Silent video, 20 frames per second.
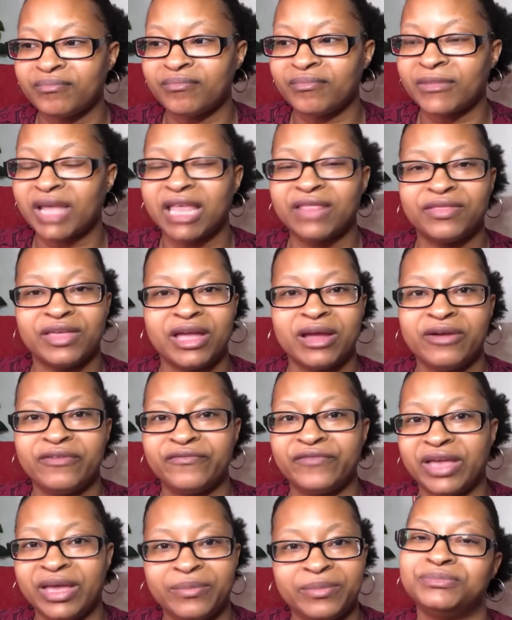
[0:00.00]
they're
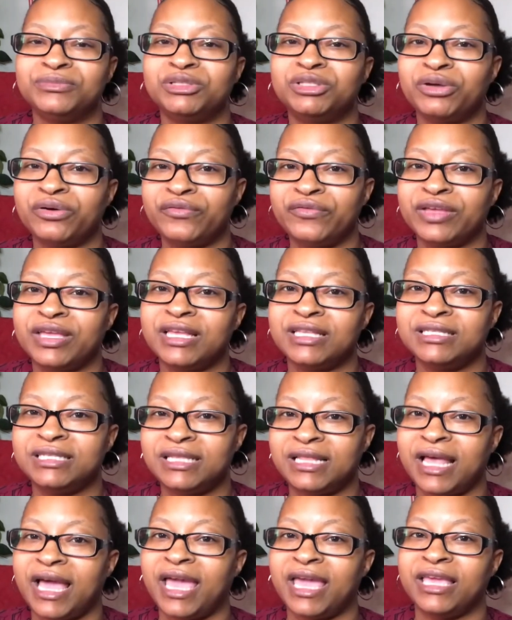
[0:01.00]
family. Don't forget to
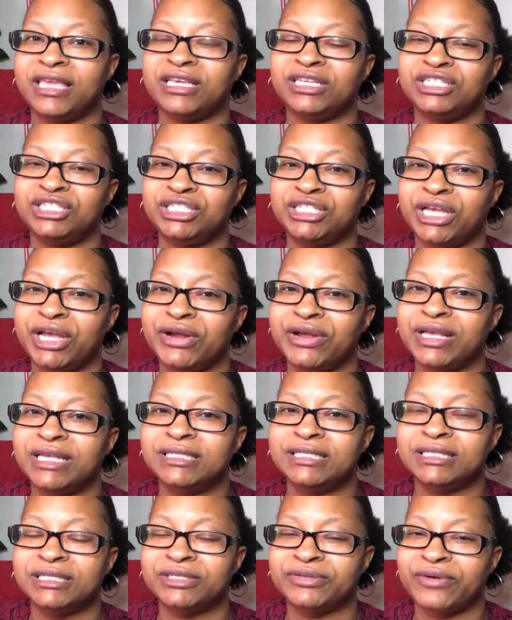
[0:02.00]
like, share, and
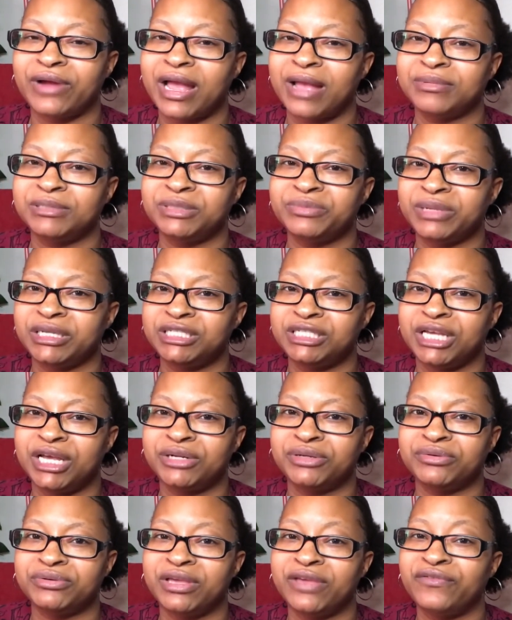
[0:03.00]
subscribe to my
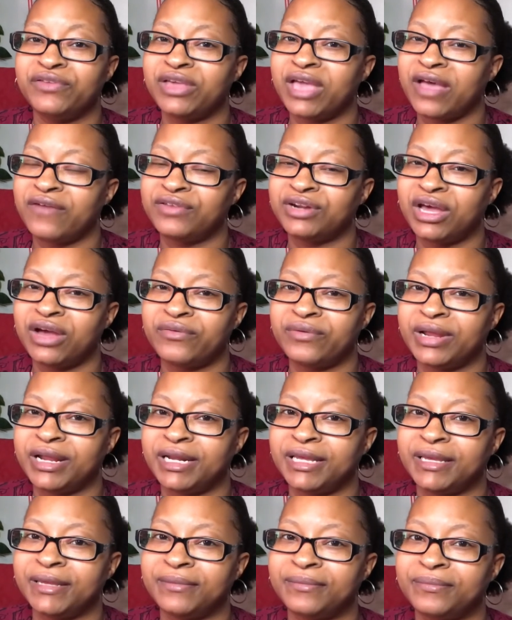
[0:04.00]
channel if you haven't already.